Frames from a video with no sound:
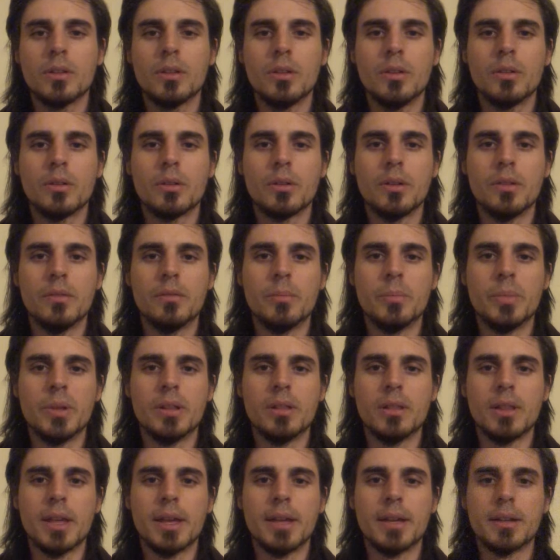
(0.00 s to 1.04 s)
You could even be
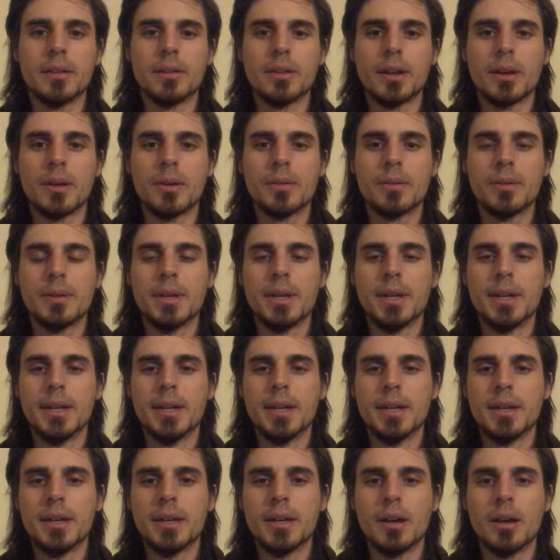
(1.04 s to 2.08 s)
laying down,
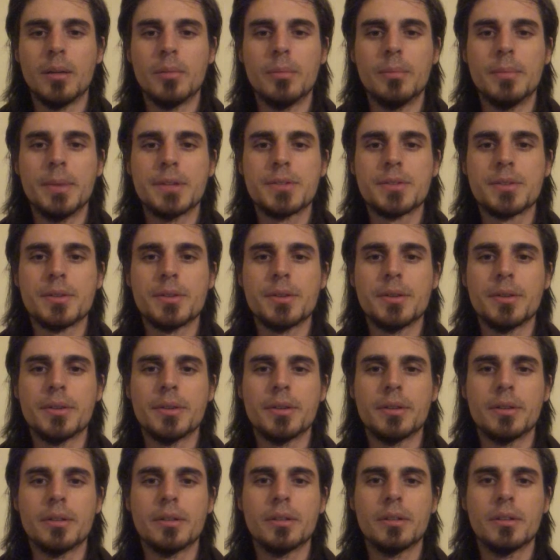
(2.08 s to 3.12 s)
but make sure
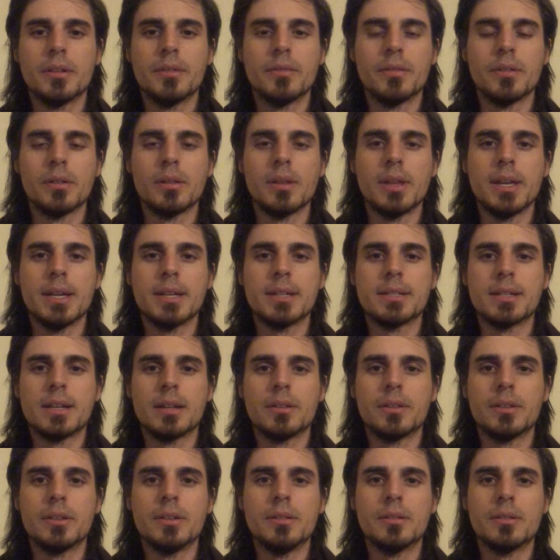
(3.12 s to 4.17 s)
if you're laying
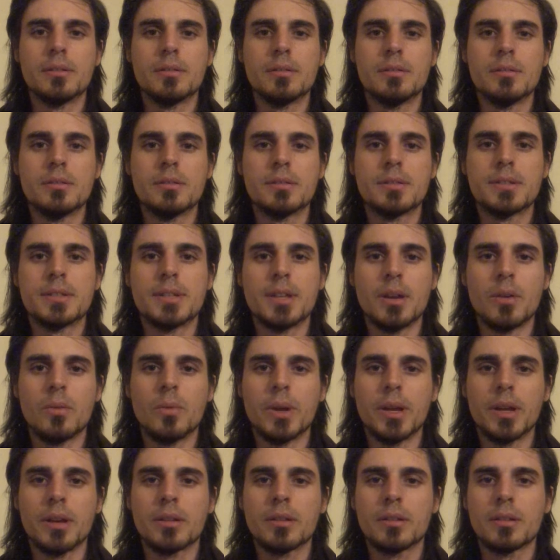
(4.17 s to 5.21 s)
down that you could stay
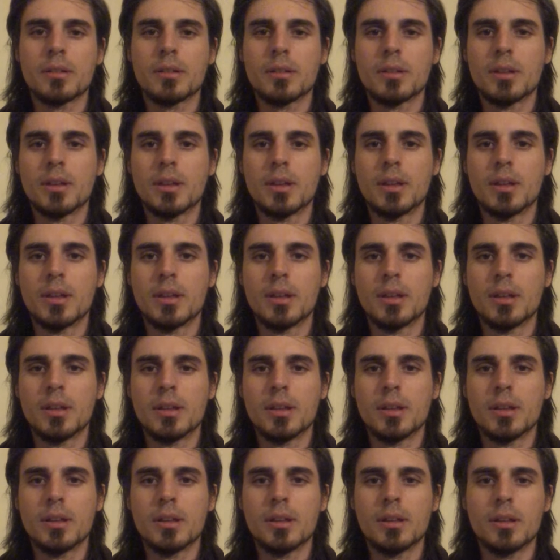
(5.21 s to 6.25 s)
awake,
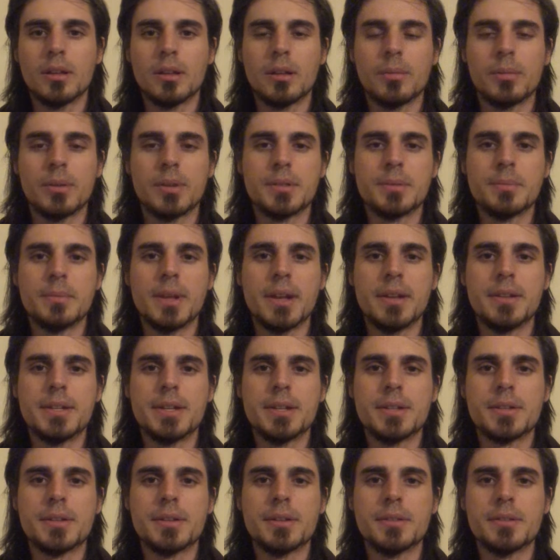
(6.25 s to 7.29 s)
because
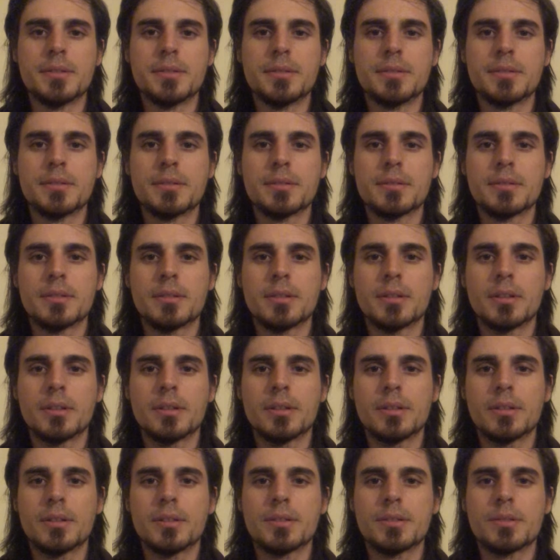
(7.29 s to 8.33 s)
meditation
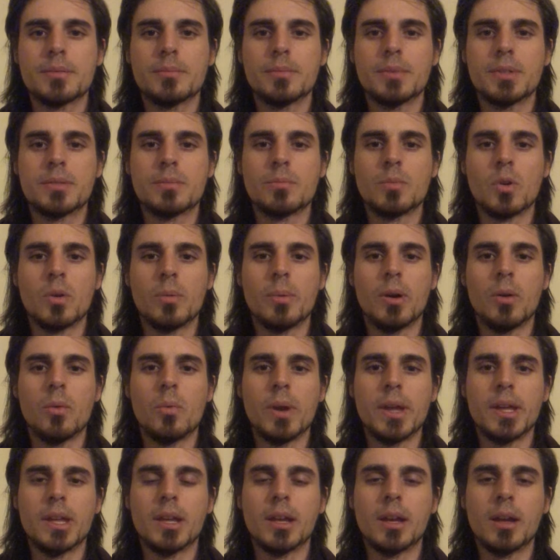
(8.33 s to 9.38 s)
it's more about
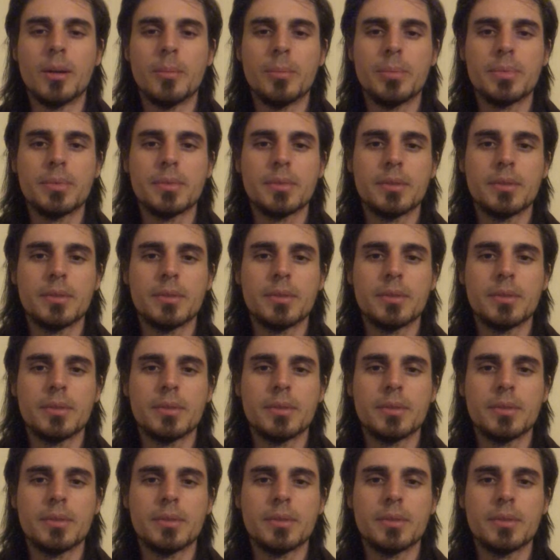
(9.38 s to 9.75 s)
waking up.